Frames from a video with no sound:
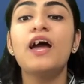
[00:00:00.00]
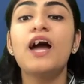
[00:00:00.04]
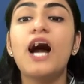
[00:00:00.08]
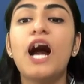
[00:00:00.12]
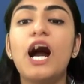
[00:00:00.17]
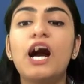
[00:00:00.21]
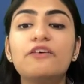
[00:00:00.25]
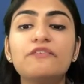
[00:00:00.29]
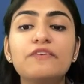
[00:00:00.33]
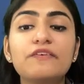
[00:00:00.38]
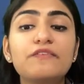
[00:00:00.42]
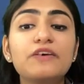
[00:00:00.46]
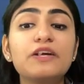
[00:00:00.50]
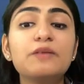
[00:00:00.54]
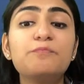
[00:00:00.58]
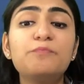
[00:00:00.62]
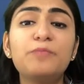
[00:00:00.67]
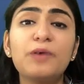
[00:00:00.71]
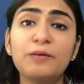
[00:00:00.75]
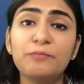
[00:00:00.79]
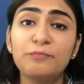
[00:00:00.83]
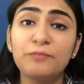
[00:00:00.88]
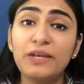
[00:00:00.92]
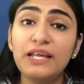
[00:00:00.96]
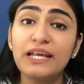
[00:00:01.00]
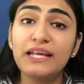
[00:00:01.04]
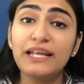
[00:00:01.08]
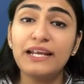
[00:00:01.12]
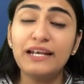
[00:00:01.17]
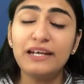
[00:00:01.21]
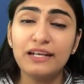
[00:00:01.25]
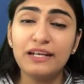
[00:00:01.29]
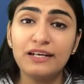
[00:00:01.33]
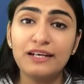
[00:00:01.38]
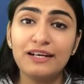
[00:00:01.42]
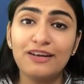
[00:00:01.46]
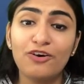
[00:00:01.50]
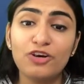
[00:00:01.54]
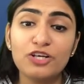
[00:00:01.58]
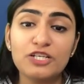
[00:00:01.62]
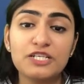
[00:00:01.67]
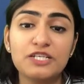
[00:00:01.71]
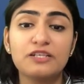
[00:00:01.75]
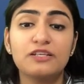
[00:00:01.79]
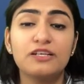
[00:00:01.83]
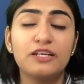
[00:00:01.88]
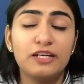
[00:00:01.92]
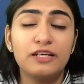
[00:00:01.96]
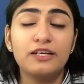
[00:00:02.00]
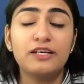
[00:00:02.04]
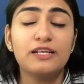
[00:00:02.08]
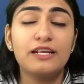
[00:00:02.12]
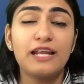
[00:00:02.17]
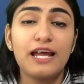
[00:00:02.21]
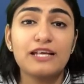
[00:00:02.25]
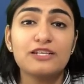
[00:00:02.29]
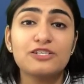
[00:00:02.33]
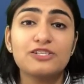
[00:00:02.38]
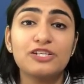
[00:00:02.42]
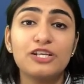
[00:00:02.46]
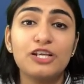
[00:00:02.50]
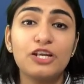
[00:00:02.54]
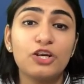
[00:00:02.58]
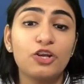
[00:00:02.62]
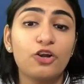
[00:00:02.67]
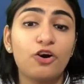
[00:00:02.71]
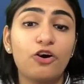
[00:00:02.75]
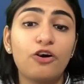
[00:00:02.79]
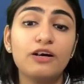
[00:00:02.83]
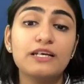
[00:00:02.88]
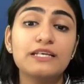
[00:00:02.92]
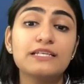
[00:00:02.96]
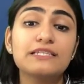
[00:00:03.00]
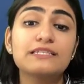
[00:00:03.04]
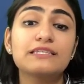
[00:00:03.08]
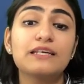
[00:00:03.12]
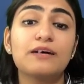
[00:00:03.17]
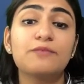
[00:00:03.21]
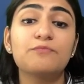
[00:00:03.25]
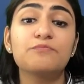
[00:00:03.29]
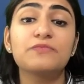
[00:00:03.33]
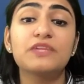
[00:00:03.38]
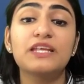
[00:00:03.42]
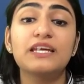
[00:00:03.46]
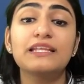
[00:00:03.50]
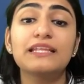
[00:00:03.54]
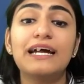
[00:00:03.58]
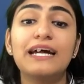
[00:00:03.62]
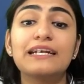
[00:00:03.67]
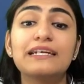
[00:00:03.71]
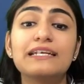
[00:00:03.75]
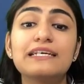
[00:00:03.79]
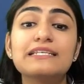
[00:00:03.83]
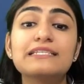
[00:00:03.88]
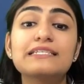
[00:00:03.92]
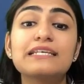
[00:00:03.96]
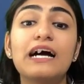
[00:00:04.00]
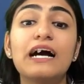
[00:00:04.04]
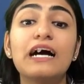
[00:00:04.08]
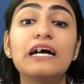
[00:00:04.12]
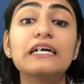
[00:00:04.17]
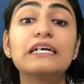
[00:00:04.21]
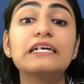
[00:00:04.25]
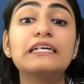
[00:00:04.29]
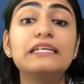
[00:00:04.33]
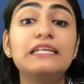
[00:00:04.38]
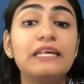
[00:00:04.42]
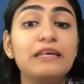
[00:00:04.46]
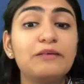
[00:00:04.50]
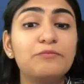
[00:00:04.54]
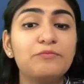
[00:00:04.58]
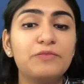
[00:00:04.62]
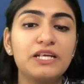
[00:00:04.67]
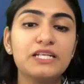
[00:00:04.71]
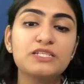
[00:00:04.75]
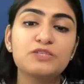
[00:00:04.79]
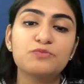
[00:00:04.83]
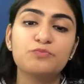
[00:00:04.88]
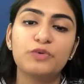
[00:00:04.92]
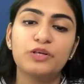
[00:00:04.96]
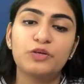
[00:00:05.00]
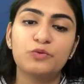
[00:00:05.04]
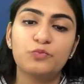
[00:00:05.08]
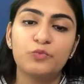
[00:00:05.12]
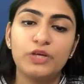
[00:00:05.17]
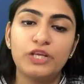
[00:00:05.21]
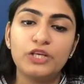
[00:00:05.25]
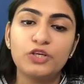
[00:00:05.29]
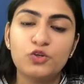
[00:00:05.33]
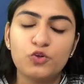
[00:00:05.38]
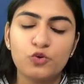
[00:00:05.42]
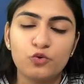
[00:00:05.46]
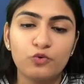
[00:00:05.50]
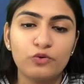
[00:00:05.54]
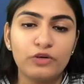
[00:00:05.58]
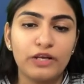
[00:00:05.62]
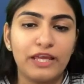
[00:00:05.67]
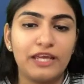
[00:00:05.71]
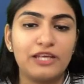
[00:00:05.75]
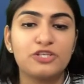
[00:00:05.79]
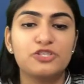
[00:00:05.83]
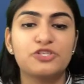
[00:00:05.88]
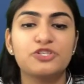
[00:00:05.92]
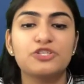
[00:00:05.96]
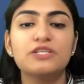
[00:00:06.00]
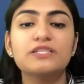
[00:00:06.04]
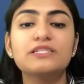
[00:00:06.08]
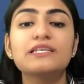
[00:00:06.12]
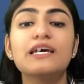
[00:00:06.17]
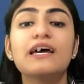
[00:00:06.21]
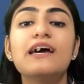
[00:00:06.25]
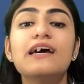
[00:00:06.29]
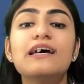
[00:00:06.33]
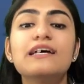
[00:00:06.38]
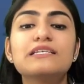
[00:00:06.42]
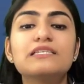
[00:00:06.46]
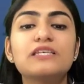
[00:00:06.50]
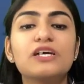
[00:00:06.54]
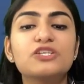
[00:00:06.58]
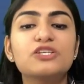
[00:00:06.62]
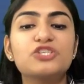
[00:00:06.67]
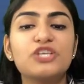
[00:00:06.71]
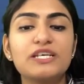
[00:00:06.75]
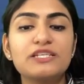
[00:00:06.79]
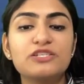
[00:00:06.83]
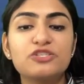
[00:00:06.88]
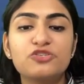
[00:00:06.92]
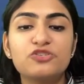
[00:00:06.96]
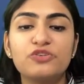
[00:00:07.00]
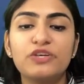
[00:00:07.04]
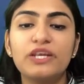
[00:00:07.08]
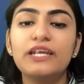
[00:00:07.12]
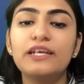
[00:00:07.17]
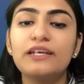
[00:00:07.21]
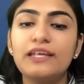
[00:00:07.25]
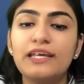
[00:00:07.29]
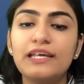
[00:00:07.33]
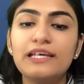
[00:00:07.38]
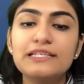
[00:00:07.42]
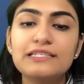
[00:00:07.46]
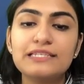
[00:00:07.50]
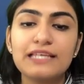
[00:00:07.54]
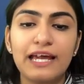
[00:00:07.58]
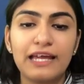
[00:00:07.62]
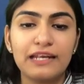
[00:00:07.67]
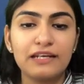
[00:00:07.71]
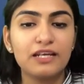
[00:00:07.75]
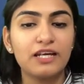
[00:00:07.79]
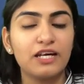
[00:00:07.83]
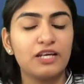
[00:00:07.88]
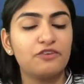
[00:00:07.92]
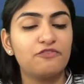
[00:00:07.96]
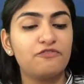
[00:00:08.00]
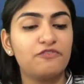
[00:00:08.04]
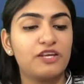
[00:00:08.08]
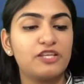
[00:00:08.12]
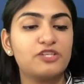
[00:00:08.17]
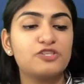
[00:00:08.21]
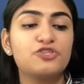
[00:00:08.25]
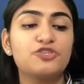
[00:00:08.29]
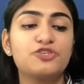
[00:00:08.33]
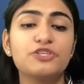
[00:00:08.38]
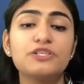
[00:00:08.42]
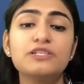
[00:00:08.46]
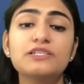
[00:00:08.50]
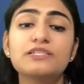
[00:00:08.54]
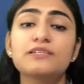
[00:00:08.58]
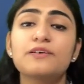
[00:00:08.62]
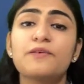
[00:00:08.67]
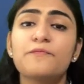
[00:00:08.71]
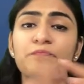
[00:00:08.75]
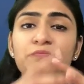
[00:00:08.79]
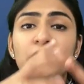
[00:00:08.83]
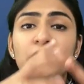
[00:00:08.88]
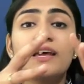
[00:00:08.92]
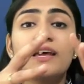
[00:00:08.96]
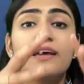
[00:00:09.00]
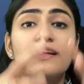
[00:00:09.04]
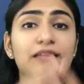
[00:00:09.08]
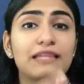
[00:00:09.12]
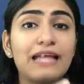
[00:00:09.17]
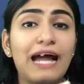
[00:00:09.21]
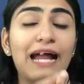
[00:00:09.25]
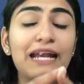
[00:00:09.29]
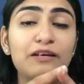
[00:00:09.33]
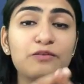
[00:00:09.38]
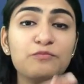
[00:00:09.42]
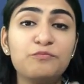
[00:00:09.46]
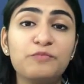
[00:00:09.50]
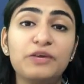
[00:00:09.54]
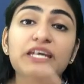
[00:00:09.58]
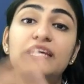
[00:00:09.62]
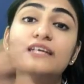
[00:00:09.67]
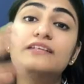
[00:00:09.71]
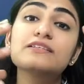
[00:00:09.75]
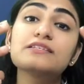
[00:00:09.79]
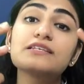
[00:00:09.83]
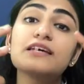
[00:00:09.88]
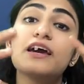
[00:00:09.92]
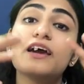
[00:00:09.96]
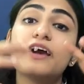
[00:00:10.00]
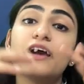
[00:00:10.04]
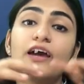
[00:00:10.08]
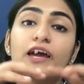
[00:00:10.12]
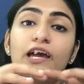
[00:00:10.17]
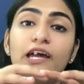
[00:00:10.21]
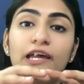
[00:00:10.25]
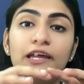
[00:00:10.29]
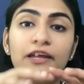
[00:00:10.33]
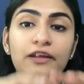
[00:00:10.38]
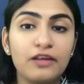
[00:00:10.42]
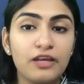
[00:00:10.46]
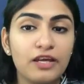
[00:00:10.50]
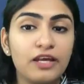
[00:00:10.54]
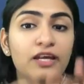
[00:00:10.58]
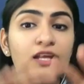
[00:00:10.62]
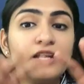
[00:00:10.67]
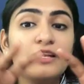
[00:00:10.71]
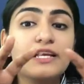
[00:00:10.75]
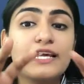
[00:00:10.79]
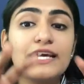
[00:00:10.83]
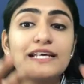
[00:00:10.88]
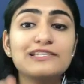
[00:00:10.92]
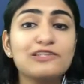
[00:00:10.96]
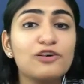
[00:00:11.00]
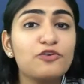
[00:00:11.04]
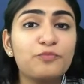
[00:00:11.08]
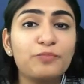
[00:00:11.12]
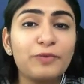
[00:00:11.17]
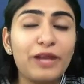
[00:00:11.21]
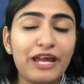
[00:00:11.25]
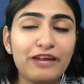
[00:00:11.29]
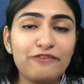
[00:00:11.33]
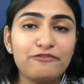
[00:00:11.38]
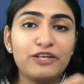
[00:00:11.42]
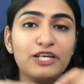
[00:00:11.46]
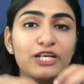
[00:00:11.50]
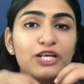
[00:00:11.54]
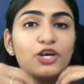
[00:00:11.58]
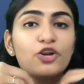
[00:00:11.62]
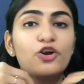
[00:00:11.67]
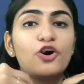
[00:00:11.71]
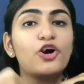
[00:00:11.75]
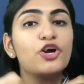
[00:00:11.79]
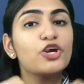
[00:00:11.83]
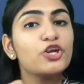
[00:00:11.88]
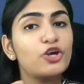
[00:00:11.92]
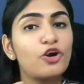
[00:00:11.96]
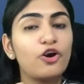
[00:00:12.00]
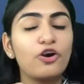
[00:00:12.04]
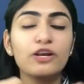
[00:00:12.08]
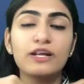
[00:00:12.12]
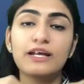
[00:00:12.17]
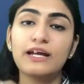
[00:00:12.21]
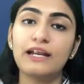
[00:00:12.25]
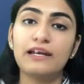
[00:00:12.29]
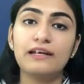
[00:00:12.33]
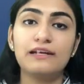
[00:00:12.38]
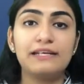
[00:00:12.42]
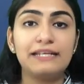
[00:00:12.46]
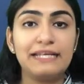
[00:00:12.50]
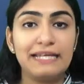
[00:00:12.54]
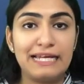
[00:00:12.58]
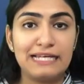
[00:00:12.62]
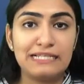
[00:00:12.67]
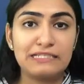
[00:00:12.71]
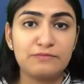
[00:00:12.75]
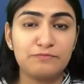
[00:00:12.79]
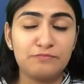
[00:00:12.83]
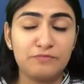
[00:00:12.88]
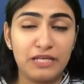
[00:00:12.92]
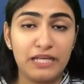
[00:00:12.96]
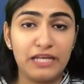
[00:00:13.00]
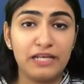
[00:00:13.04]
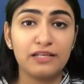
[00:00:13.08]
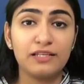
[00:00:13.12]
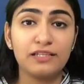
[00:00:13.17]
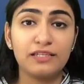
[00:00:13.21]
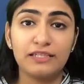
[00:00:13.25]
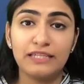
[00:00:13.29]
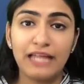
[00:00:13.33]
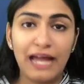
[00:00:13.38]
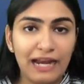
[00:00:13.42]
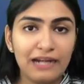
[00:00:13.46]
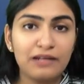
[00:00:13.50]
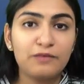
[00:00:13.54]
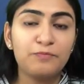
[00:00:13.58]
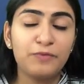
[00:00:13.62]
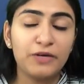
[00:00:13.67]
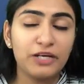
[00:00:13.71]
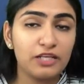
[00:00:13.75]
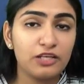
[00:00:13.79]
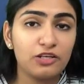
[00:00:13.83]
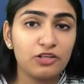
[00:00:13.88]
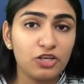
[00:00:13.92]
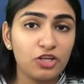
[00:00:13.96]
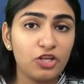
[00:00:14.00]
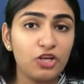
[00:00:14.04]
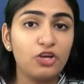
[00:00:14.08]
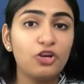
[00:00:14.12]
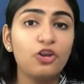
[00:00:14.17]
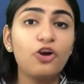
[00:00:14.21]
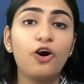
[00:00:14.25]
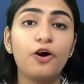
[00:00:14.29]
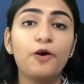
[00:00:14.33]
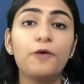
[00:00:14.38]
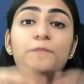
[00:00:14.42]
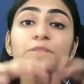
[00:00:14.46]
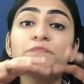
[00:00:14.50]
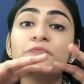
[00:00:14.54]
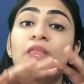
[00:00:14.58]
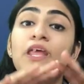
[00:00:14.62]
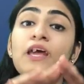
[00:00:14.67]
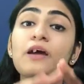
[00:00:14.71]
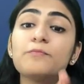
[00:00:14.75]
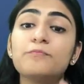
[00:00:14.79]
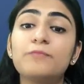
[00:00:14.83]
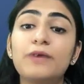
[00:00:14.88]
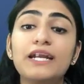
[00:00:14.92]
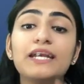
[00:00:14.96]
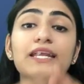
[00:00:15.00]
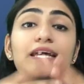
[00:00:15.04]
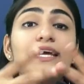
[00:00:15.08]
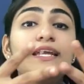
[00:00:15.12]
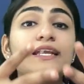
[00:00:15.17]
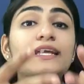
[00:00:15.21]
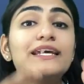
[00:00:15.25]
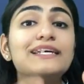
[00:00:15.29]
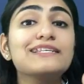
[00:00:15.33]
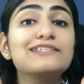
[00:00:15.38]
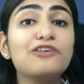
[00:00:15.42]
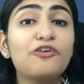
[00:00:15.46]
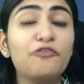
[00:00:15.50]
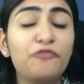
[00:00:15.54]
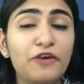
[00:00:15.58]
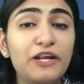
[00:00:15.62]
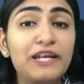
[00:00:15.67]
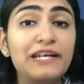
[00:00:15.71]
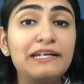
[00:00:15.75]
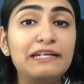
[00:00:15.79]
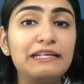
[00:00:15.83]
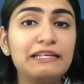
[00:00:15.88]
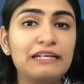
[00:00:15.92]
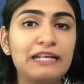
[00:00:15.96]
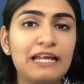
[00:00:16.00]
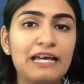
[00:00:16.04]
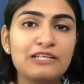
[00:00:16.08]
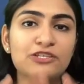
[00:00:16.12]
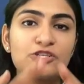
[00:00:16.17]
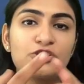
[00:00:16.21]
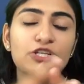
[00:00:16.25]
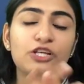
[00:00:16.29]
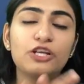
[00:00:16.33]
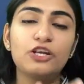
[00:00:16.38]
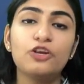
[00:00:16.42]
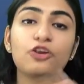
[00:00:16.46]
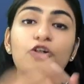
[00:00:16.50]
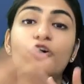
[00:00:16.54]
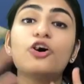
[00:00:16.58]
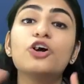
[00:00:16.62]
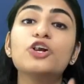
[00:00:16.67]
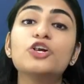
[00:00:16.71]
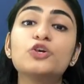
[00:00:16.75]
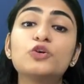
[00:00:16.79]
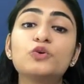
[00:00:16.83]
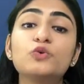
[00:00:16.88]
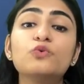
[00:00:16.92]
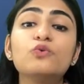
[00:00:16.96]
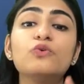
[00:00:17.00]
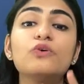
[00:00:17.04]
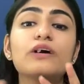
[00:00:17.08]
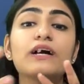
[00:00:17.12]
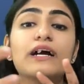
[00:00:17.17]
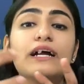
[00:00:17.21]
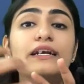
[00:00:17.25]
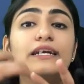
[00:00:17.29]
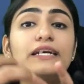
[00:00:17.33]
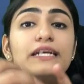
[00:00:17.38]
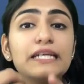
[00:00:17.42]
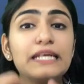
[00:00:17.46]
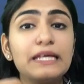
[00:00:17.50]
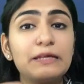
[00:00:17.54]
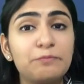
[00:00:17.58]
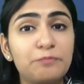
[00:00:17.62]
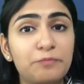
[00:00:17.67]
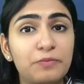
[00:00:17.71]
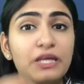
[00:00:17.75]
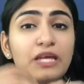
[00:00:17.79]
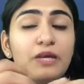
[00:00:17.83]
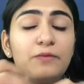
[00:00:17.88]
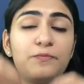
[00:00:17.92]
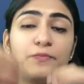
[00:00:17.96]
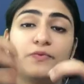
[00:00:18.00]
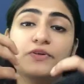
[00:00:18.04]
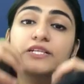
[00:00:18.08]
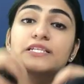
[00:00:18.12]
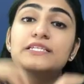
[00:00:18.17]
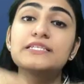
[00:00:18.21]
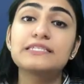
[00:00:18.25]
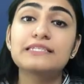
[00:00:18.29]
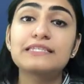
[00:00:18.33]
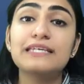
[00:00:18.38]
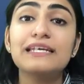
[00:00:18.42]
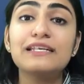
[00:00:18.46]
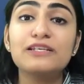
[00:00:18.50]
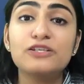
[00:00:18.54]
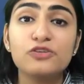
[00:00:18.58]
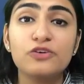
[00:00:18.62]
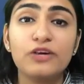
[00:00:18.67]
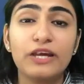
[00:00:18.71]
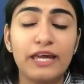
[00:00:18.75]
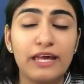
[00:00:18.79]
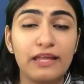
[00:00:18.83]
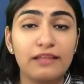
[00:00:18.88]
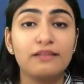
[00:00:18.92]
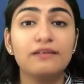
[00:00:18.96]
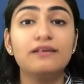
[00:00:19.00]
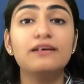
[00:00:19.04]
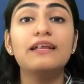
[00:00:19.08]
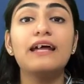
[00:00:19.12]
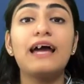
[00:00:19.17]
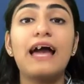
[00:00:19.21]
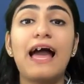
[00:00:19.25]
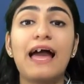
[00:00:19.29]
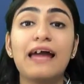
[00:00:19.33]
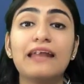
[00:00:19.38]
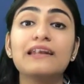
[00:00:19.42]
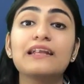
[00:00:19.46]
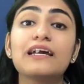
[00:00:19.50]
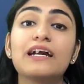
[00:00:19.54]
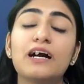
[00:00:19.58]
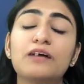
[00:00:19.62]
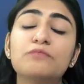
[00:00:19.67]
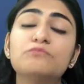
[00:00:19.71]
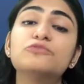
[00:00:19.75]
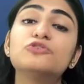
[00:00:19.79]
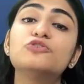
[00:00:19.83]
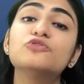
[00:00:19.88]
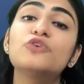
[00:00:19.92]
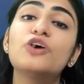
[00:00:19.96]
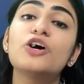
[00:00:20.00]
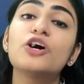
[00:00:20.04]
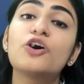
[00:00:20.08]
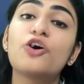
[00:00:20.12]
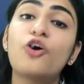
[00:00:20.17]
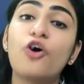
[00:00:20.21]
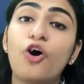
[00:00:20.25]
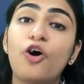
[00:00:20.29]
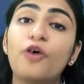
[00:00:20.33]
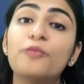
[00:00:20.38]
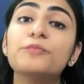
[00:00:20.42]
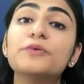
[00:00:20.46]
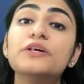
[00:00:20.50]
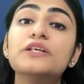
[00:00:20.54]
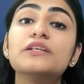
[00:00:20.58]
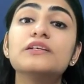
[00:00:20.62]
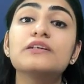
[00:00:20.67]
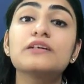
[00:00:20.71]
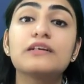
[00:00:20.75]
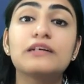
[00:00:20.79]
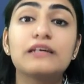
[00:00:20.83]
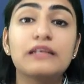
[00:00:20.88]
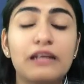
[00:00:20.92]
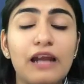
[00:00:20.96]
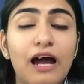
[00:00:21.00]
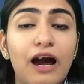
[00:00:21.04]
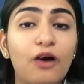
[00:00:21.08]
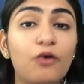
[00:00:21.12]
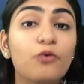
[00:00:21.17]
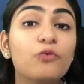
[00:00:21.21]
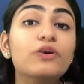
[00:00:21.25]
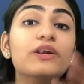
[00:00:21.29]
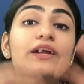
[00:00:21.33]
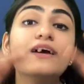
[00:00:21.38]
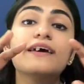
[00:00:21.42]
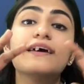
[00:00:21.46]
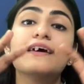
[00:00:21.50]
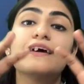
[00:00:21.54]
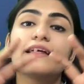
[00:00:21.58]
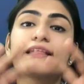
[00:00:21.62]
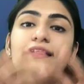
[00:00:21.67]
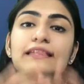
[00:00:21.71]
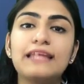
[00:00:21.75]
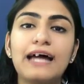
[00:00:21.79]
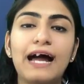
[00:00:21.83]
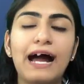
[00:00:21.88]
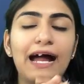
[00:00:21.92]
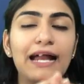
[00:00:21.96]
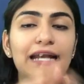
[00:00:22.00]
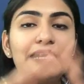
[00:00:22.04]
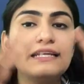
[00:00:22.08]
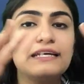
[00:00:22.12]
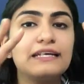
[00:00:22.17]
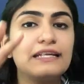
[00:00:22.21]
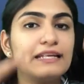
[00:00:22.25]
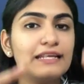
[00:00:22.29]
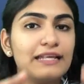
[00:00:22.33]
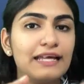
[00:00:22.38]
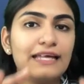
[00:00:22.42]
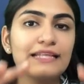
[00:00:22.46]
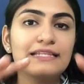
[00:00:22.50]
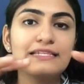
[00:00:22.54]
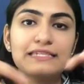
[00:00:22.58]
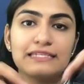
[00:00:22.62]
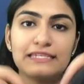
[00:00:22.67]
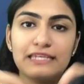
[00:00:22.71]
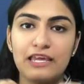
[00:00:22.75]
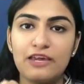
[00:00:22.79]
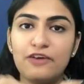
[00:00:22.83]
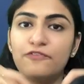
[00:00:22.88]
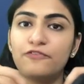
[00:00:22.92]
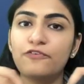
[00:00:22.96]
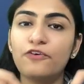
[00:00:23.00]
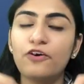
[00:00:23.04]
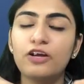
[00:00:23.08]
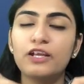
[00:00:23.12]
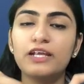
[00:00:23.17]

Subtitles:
However, public international law is something that is agreements between two nations, such as treaties and conventions. That means in case of private law, your country has made that particular law, but in case of international law, two country people sit together and come to a common ground that, let's say, for